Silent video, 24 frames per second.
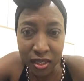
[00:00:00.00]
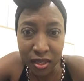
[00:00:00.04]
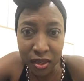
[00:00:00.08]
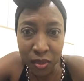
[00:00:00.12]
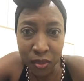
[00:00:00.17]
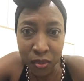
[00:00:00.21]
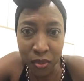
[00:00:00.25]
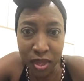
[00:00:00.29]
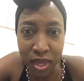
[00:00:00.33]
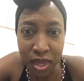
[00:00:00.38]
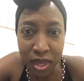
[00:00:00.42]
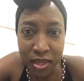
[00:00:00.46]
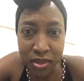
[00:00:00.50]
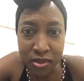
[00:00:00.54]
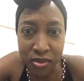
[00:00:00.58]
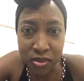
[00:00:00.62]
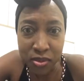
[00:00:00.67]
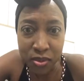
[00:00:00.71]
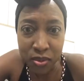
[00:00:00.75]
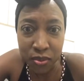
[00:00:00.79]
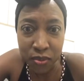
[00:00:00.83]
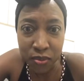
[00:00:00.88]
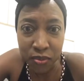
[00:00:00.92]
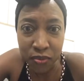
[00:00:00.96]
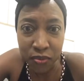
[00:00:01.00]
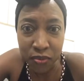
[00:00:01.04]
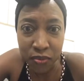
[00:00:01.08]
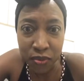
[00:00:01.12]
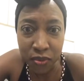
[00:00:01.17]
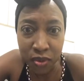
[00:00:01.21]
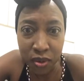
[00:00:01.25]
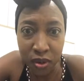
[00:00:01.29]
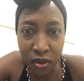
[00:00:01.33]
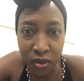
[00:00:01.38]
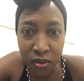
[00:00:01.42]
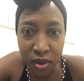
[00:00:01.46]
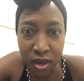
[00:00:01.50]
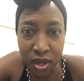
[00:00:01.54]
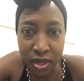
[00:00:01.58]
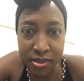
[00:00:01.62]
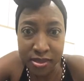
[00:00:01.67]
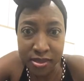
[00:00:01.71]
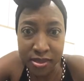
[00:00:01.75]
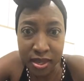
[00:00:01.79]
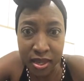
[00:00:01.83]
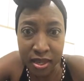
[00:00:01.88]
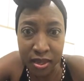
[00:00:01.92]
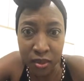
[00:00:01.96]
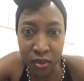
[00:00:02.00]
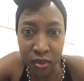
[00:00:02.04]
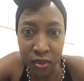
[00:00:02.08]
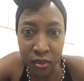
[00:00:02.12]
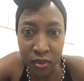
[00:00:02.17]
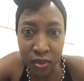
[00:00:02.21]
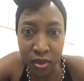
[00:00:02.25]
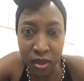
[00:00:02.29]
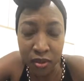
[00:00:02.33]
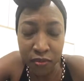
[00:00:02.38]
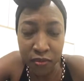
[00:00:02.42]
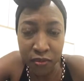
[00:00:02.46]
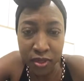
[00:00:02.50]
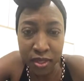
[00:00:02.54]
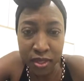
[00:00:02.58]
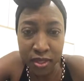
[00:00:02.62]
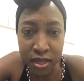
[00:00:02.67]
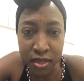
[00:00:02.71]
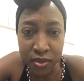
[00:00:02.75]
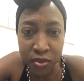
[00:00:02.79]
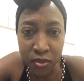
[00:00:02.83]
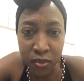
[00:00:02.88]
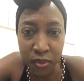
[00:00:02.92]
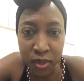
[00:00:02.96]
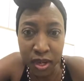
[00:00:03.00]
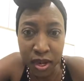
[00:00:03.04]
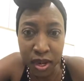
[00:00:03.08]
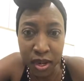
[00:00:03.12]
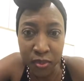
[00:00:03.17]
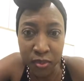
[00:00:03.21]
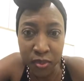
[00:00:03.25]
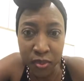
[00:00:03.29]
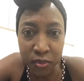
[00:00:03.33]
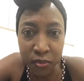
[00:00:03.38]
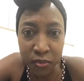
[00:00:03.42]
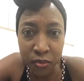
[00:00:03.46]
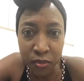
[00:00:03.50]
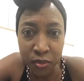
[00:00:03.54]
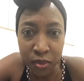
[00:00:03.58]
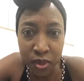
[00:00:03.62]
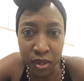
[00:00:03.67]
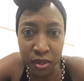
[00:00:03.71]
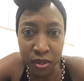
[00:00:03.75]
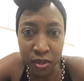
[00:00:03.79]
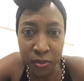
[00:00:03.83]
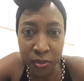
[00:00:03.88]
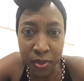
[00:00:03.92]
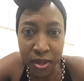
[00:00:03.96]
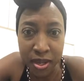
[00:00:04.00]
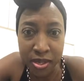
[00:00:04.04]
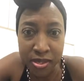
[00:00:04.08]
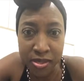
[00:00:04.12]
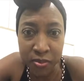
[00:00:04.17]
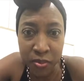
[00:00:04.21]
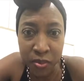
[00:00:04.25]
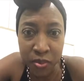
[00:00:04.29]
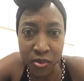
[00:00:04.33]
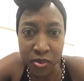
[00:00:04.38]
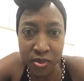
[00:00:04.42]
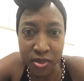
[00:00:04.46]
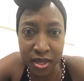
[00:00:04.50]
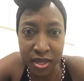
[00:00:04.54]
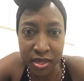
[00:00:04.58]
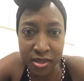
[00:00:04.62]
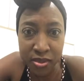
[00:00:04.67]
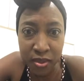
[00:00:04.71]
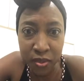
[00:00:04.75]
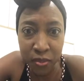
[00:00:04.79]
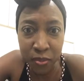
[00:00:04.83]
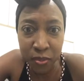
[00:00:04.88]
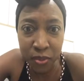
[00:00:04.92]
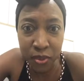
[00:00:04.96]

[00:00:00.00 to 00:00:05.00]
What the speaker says: Okay, so Flora is saying, oh lovely, that's where I would walk past most days on